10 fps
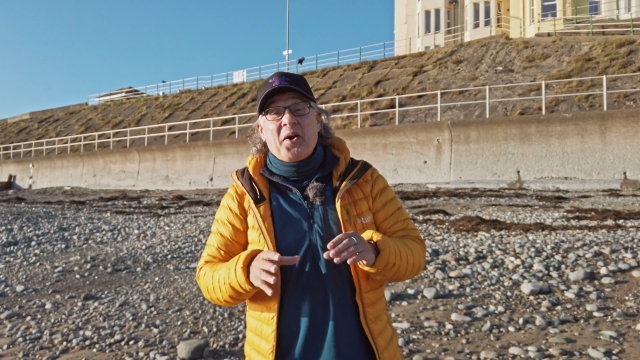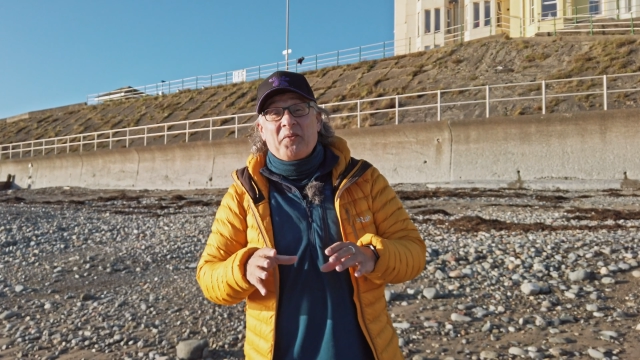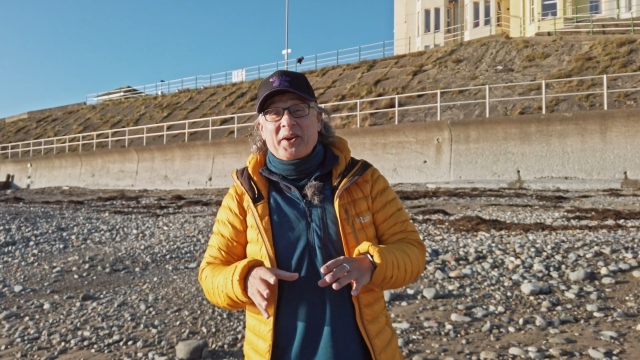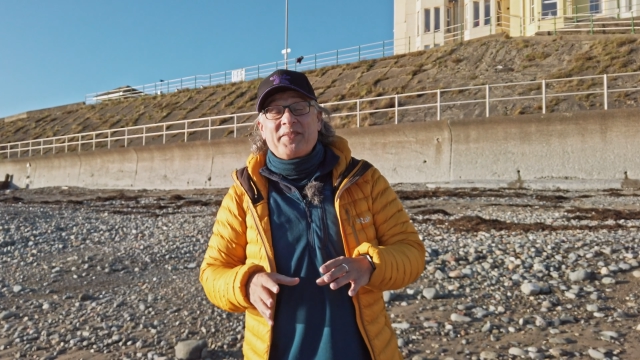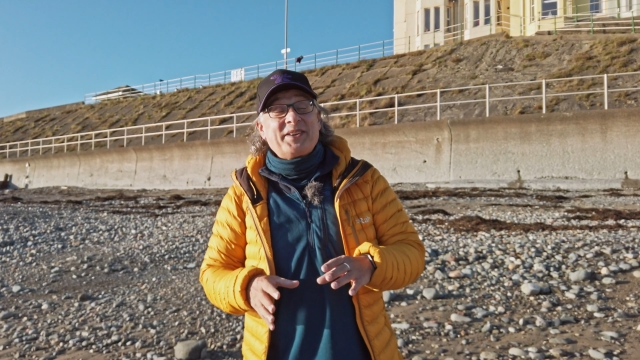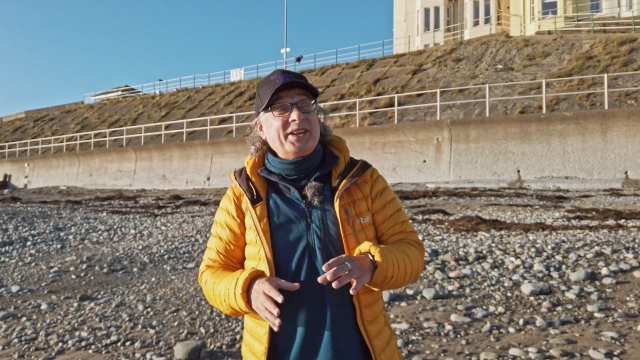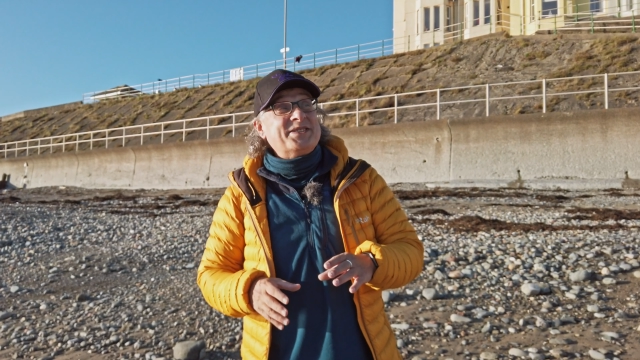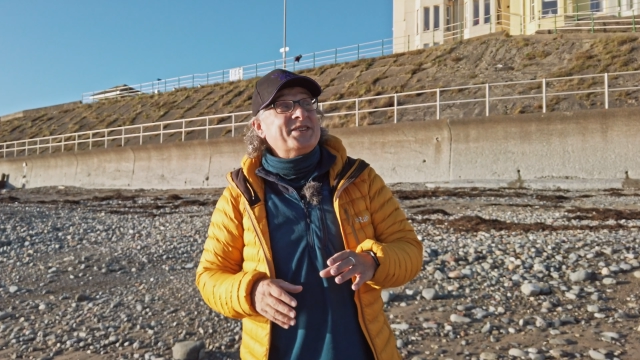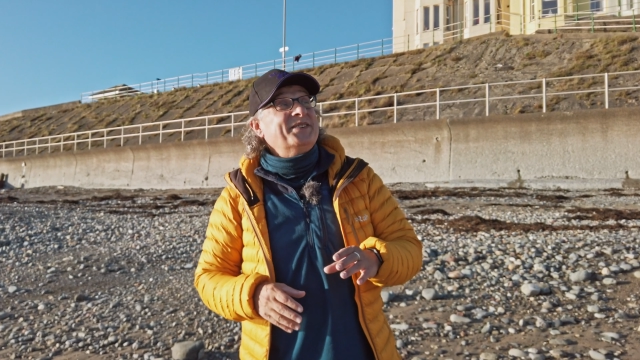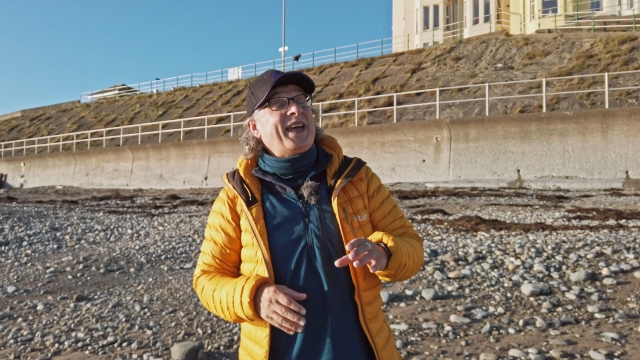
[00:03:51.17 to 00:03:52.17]
What I'm going to
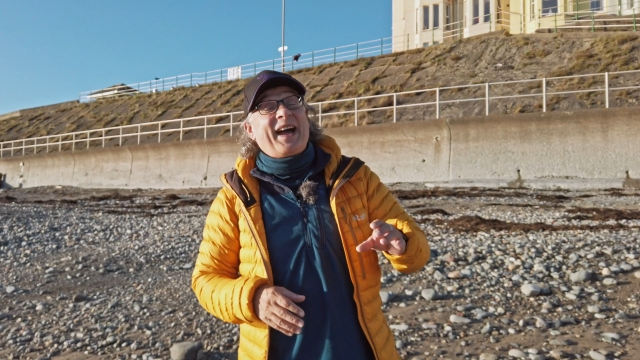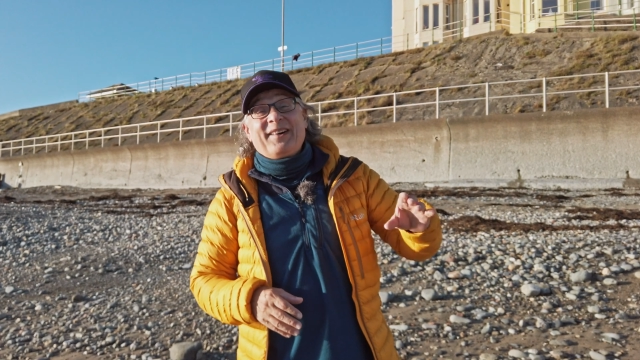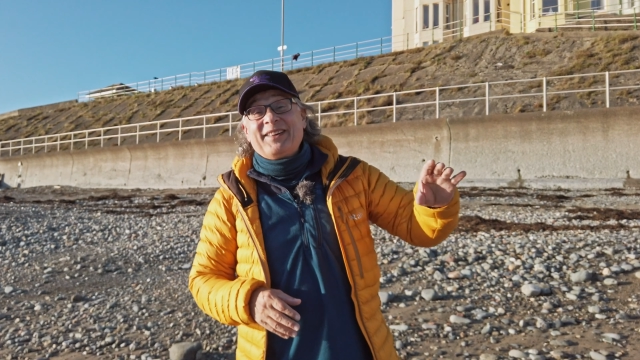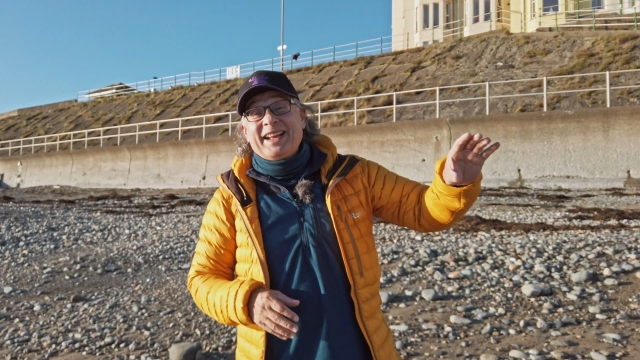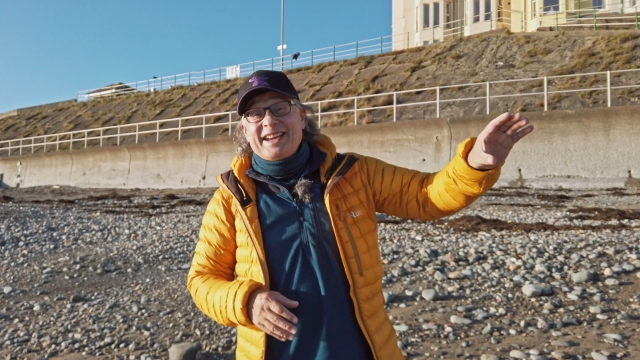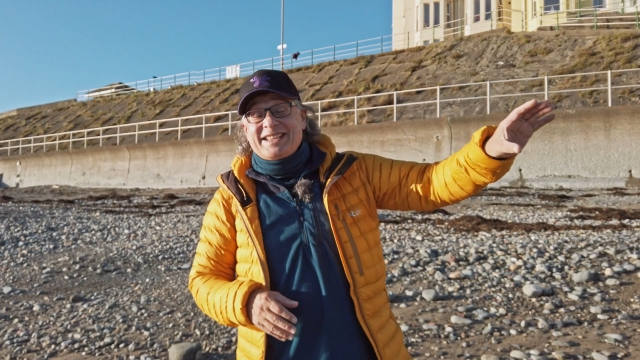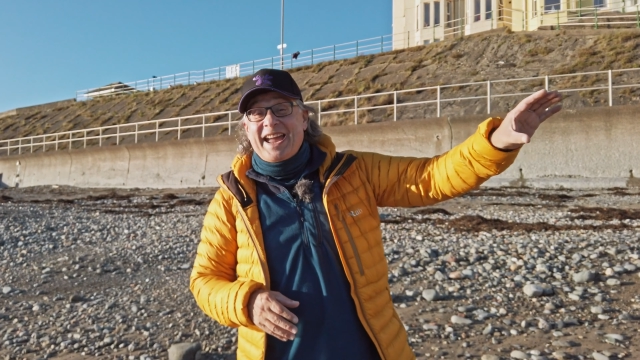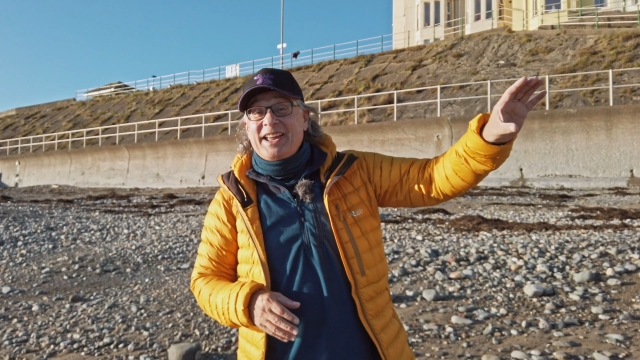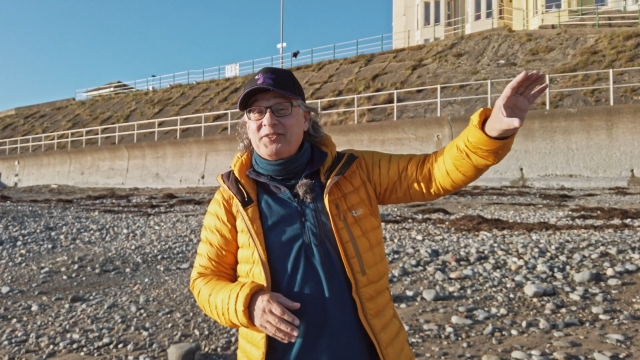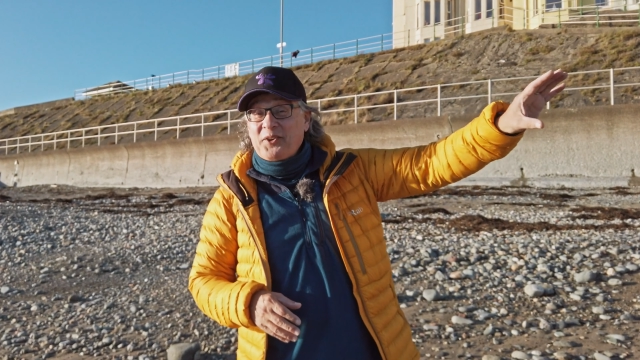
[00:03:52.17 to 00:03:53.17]
do now is
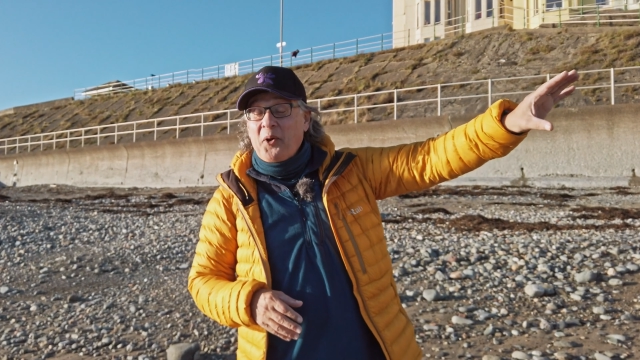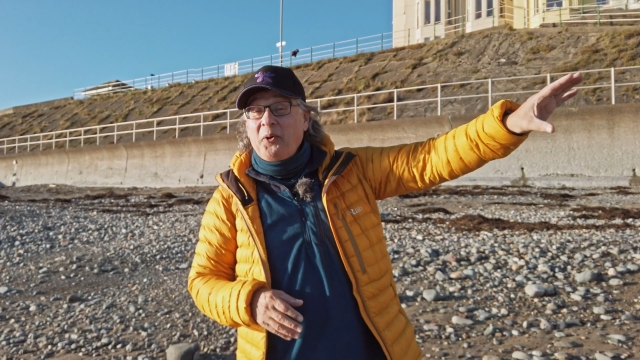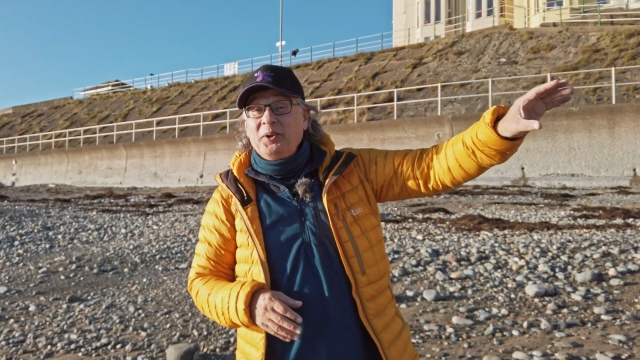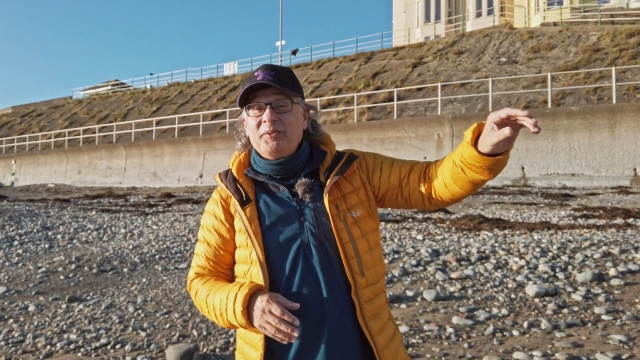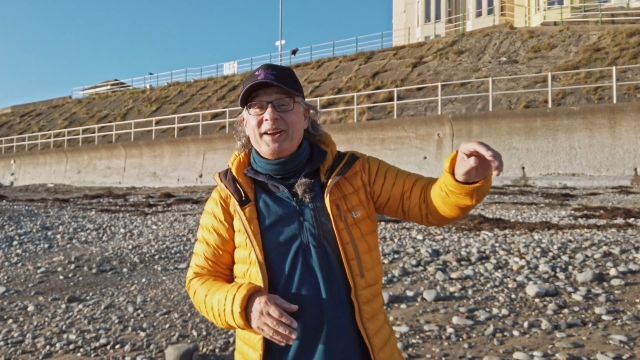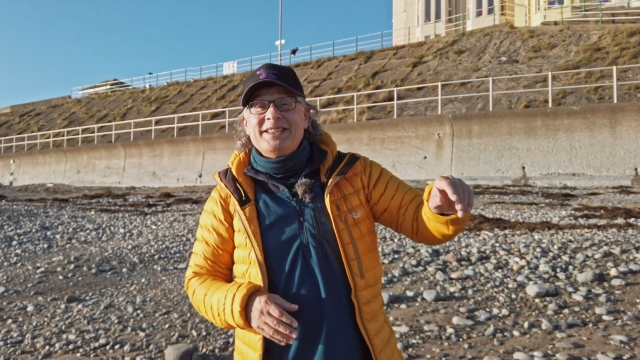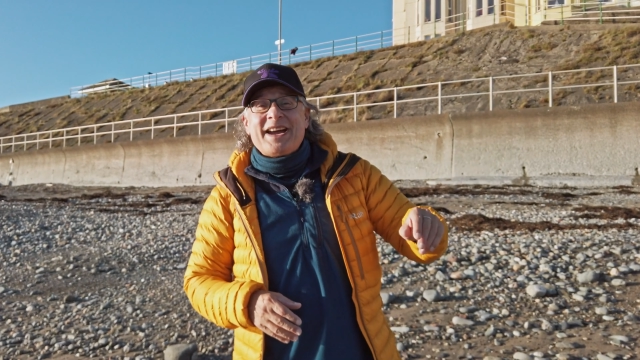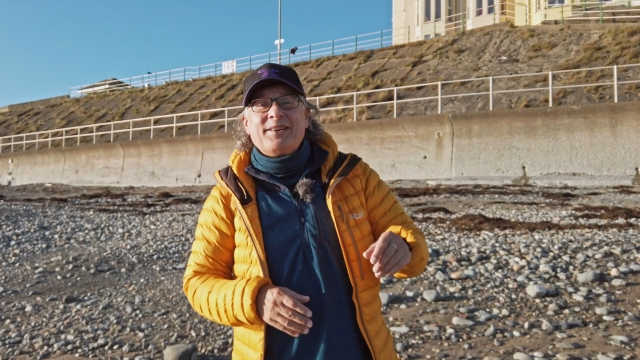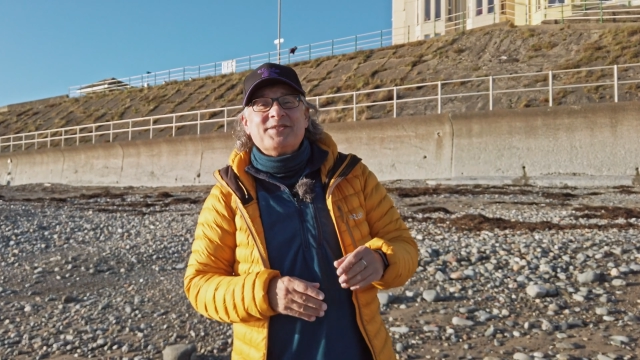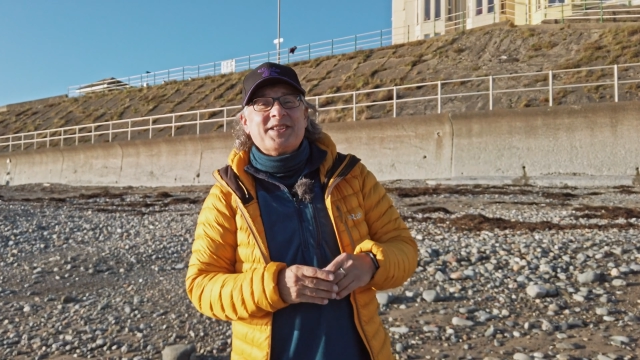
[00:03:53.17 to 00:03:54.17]
head on all the way
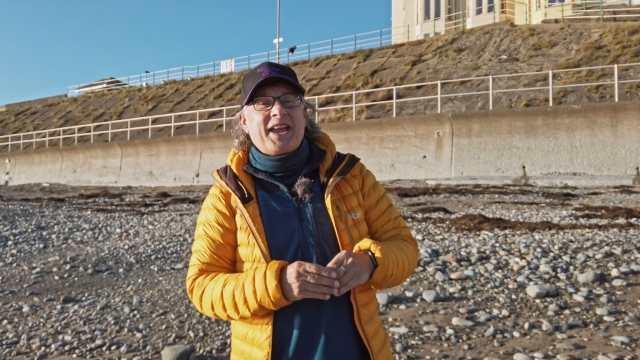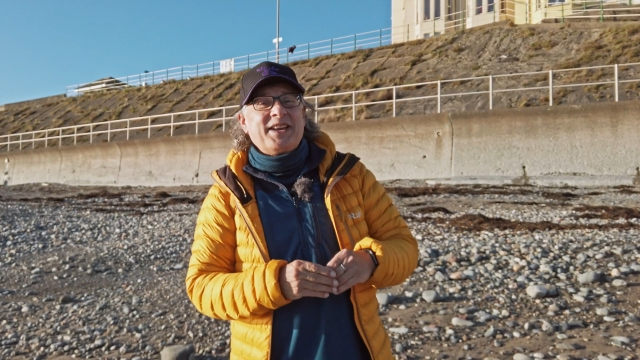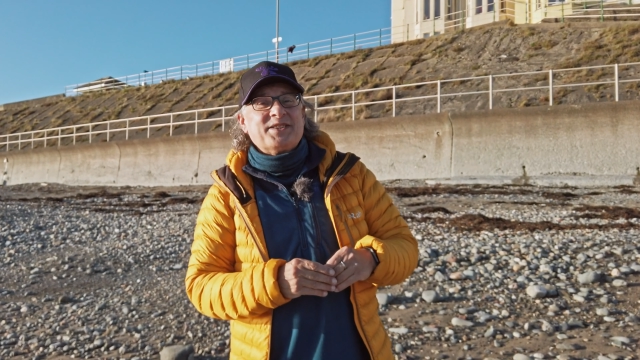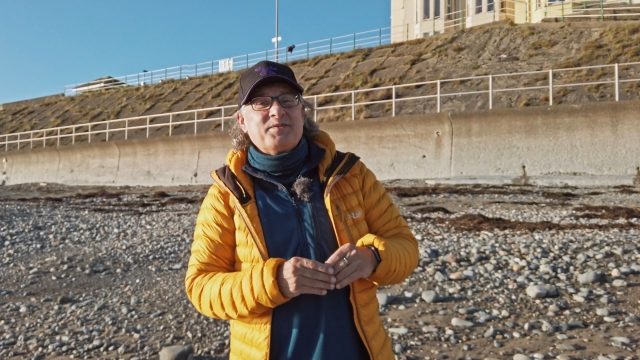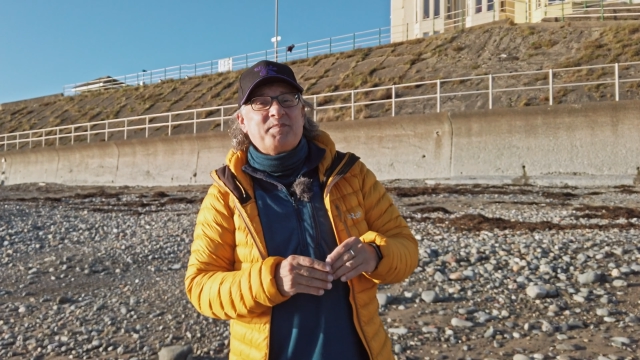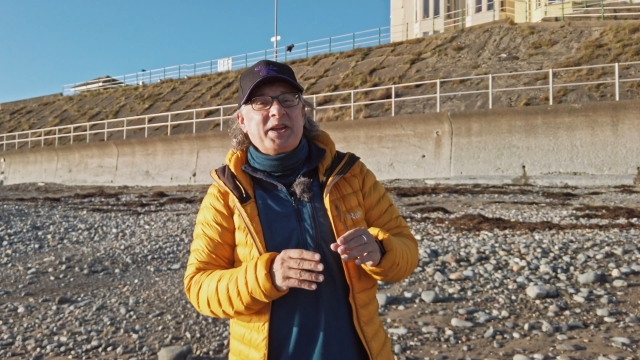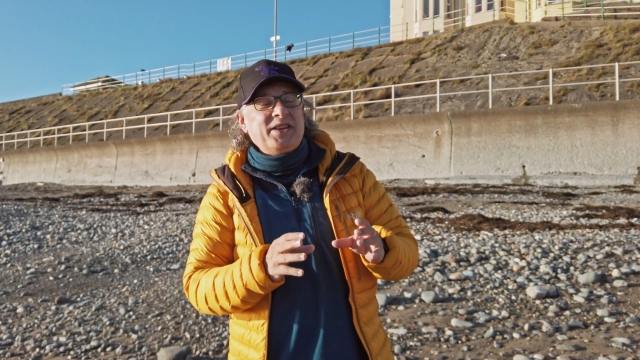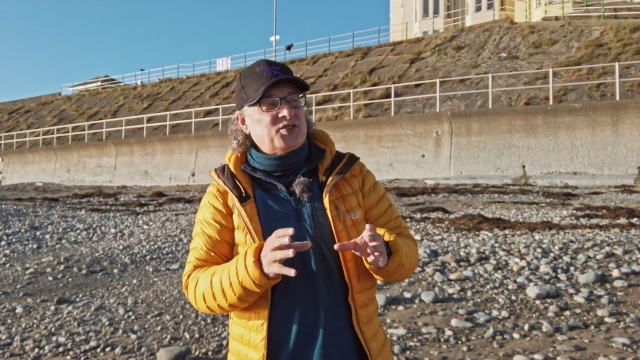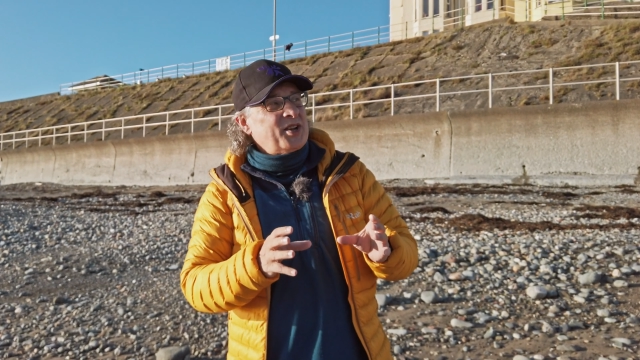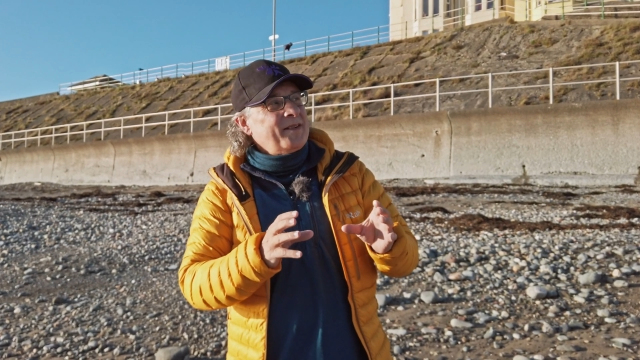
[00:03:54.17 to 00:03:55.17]
down to the end of the
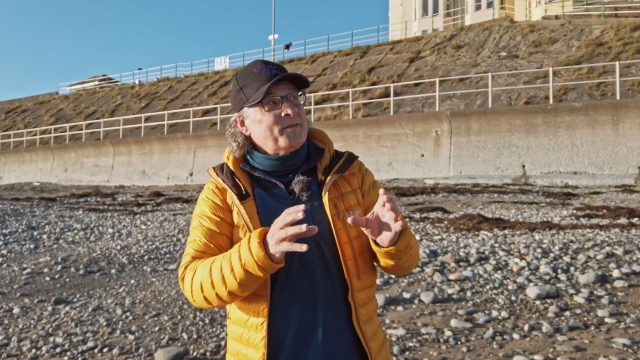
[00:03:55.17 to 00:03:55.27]
beach,